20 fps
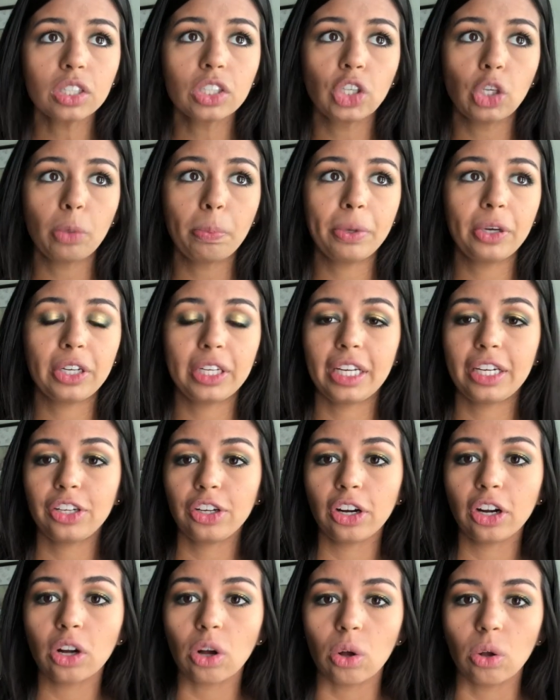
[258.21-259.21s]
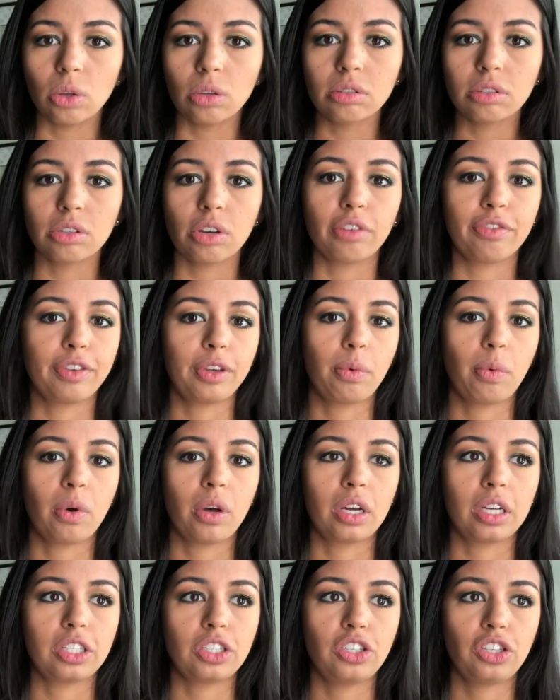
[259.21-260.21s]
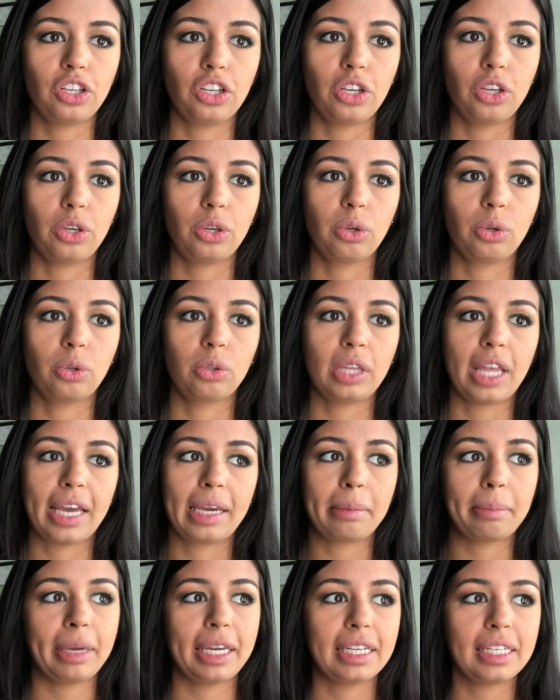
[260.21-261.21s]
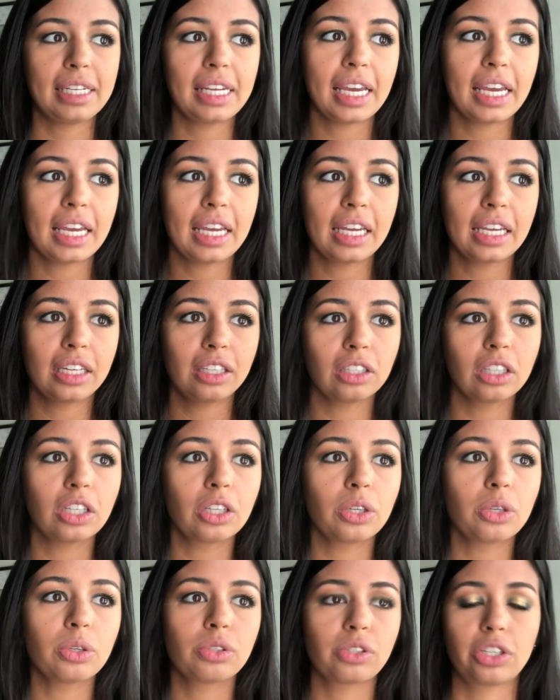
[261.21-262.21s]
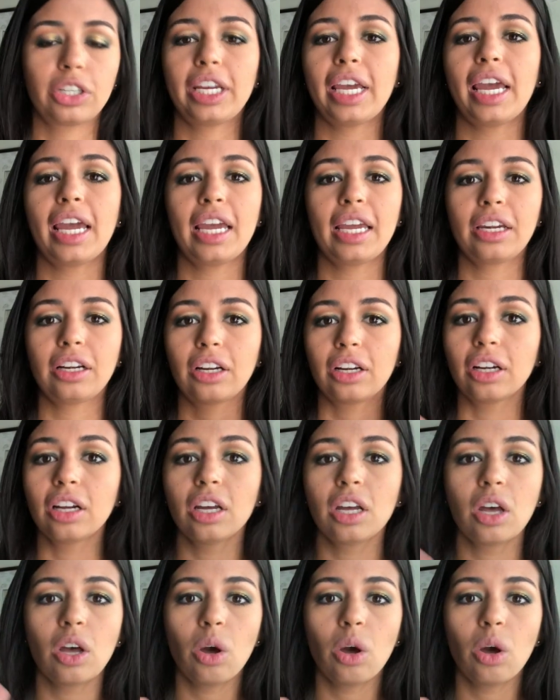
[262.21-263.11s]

You put in your goals. So if you want to like maintain, lose, or gain, or